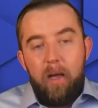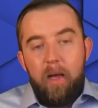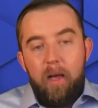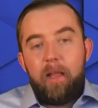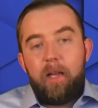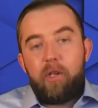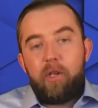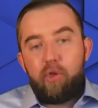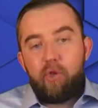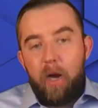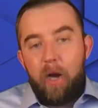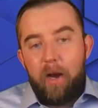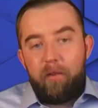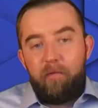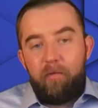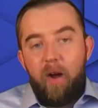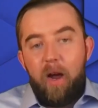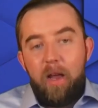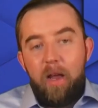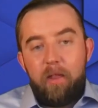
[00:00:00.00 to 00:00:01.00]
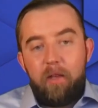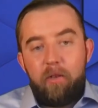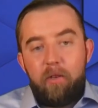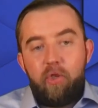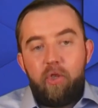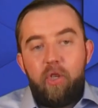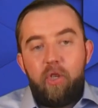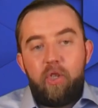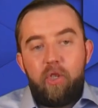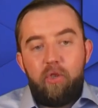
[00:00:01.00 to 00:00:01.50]
that TradFi and the
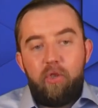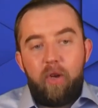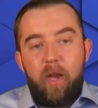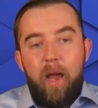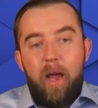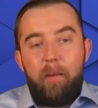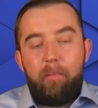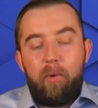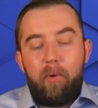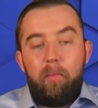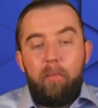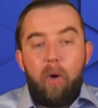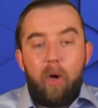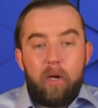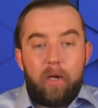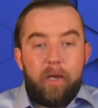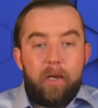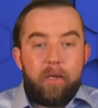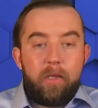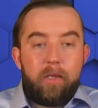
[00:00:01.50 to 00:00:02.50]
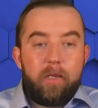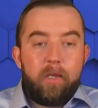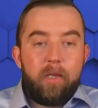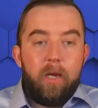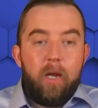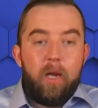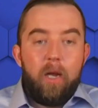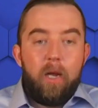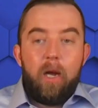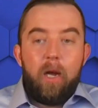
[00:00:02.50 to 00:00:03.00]
traditional capital markets
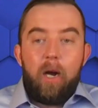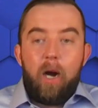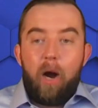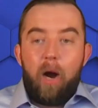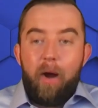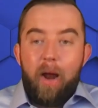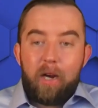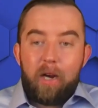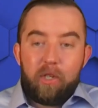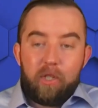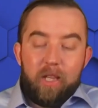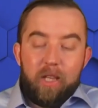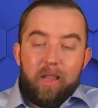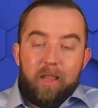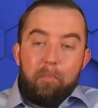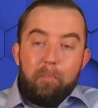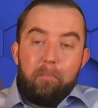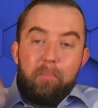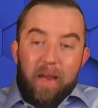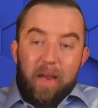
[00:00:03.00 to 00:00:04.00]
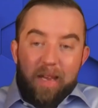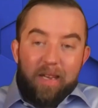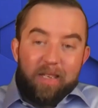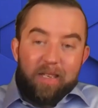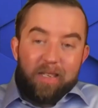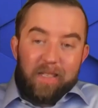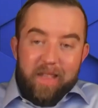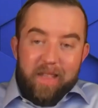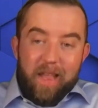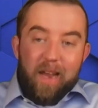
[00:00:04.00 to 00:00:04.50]
are actually the
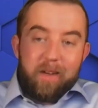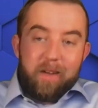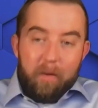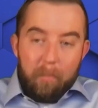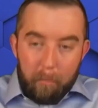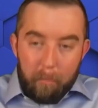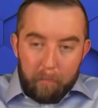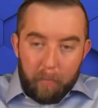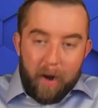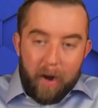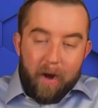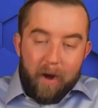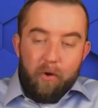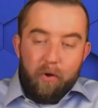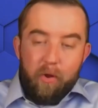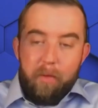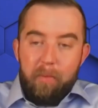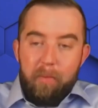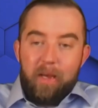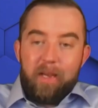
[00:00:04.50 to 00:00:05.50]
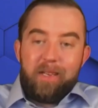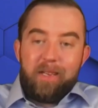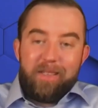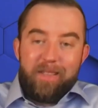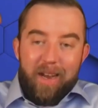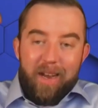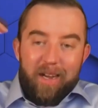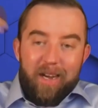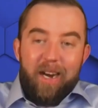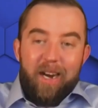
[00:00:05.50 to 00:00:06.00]
biggest net buyer, the biggest
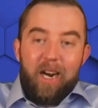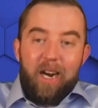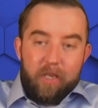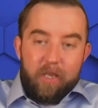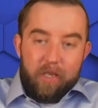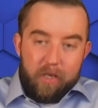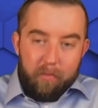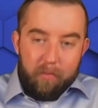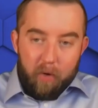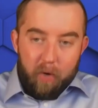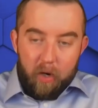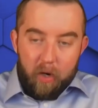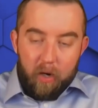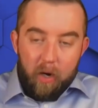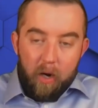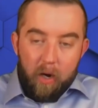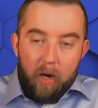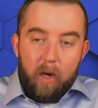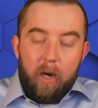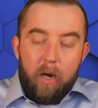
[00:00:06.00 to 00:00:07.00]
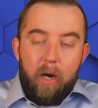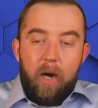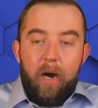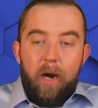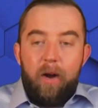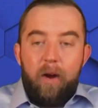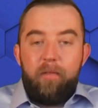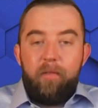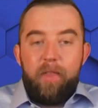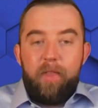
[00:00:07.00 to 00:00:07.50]
net customer
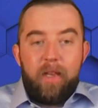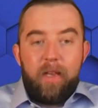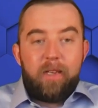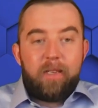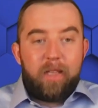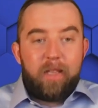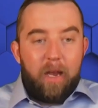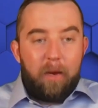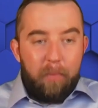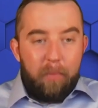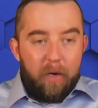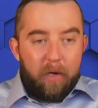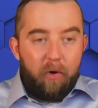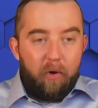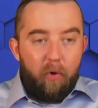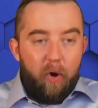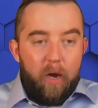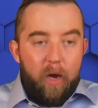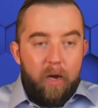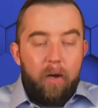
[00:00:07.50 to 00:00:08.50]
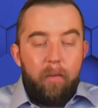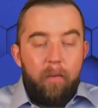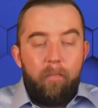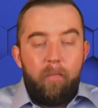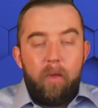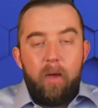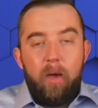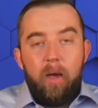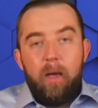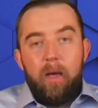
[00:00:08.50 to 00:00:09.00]
of things like Bitcoin.
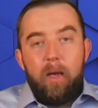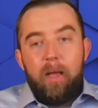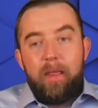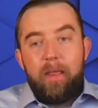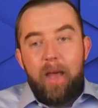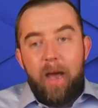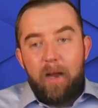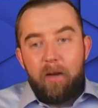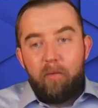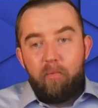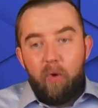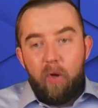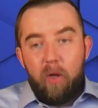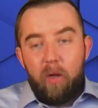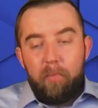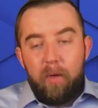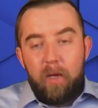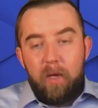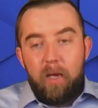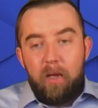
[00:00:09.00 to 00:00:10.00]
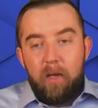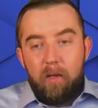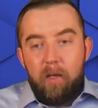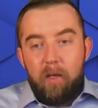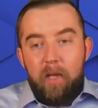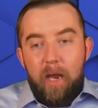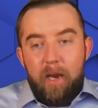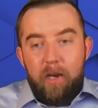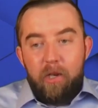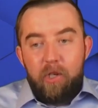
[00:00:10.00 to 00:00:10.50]
That will begin to
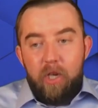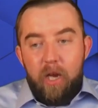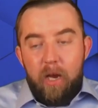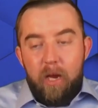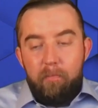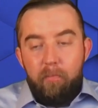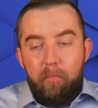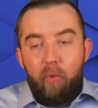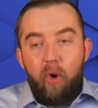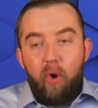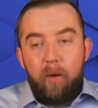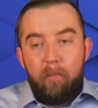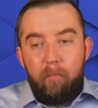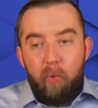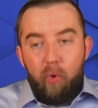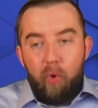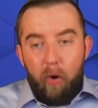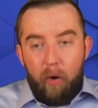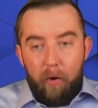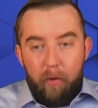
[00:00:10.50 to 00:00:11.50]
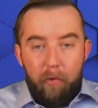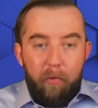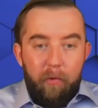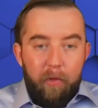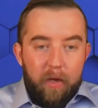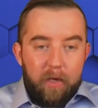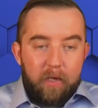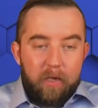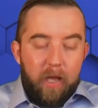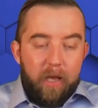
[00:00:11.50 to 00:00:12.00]
take shape more and more through
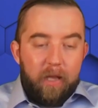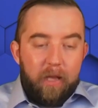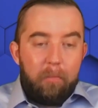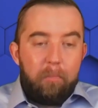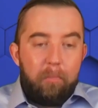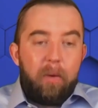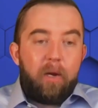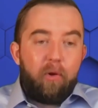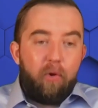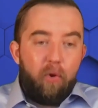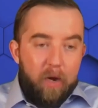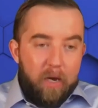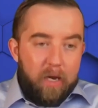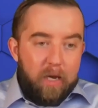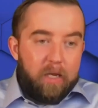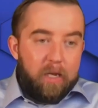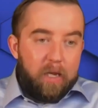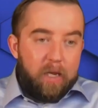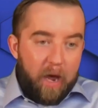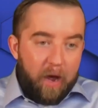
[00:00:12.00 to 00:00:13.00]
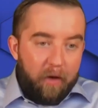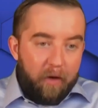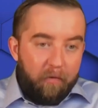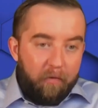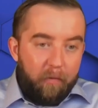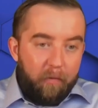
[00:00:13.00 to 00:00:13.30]
things like the Bitcoin ETF.